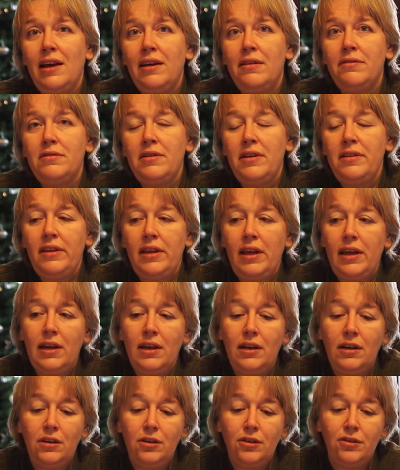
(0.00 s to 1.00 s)

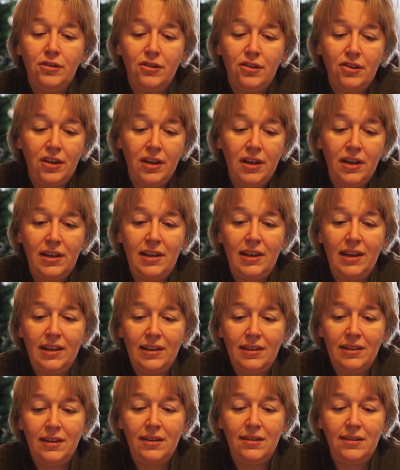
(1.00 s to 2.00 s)
everything
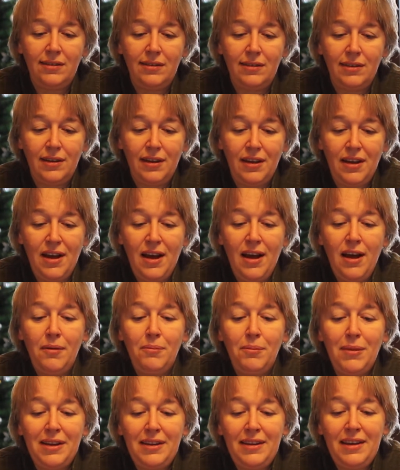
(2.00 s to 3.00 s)
concerning this
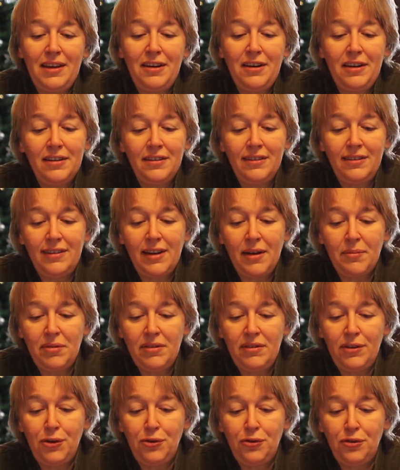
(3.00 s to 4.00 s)
material
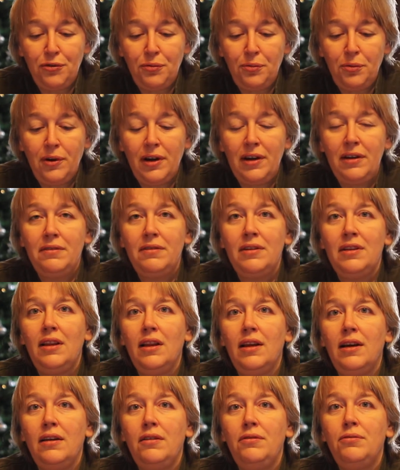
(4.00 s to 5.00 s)
substance of private
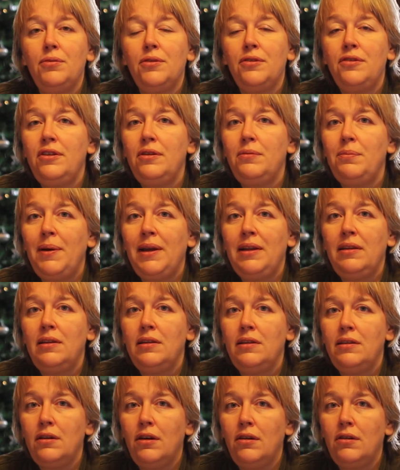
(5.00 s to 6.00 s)
life was
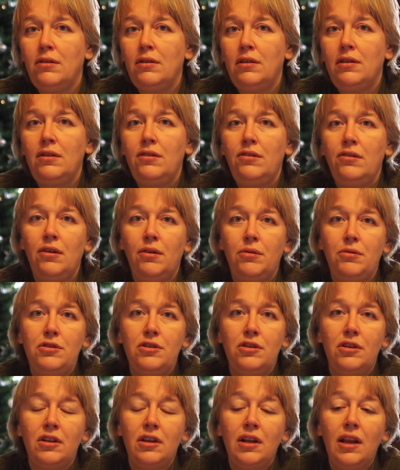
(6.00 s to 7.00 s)
dependent on
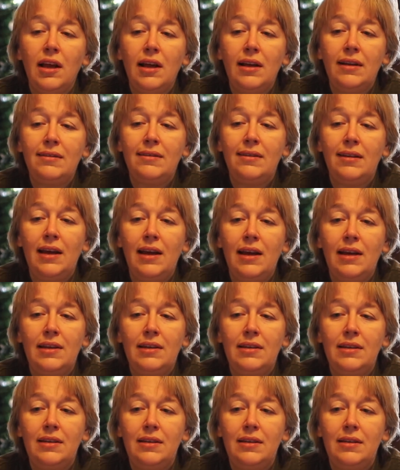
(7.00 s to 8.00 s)
social class
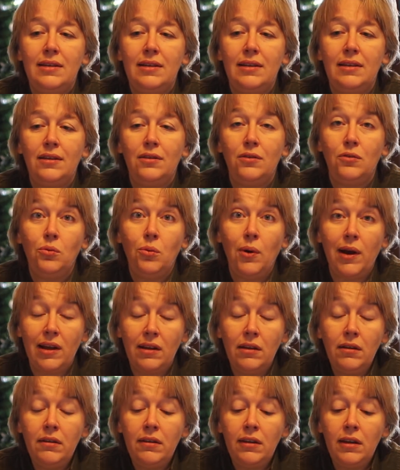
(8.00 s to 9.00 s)
and
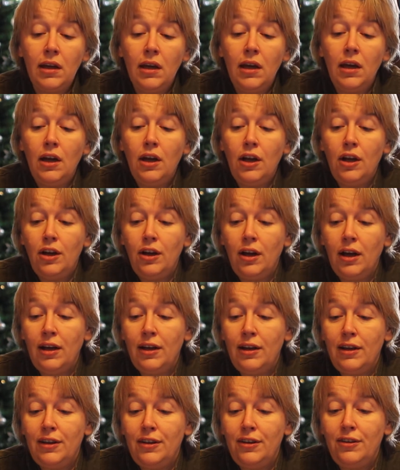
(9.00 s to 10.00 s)
wealth.
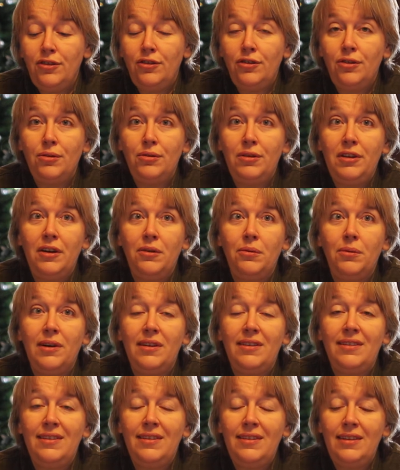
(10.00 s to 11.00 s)
So there
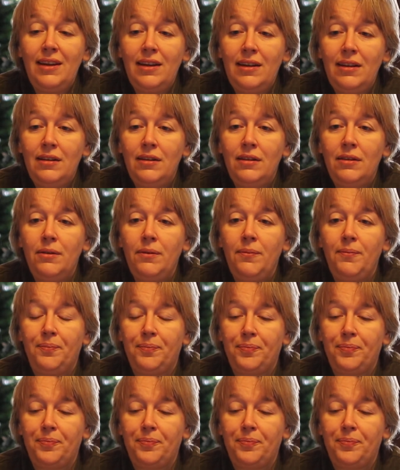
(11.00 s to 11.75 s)
were still